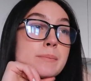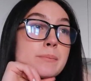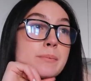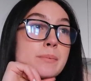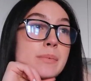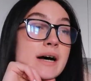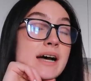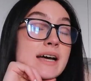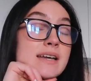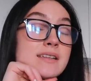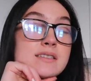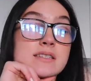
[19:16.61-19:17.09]

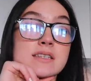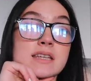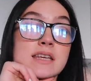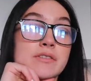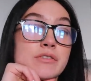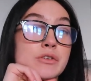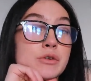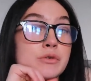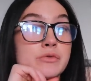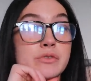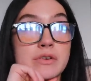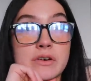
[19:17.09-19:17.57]
but
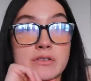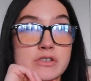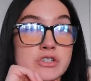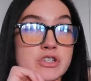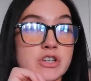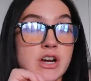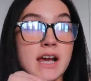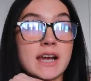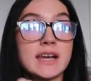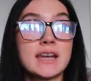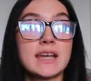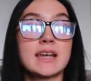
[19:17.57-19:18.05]
if you've never
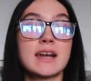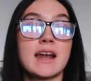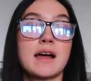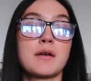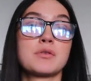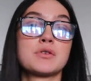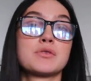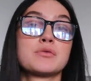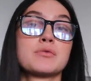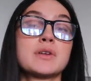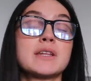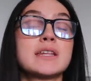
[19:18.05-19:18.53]
tried it,
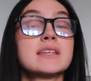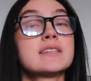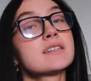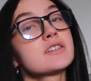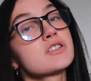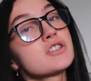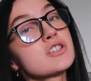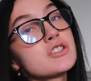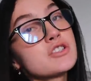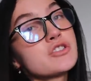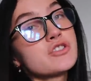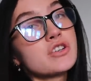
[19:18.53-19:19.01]
I would really
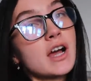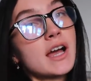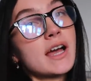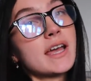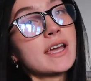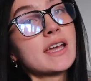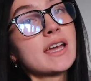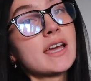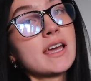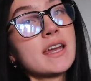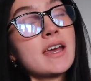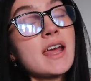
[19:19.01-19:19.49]
suggest
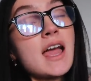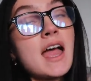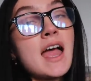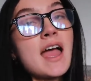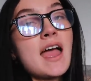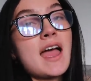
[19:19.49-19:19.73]
trying it.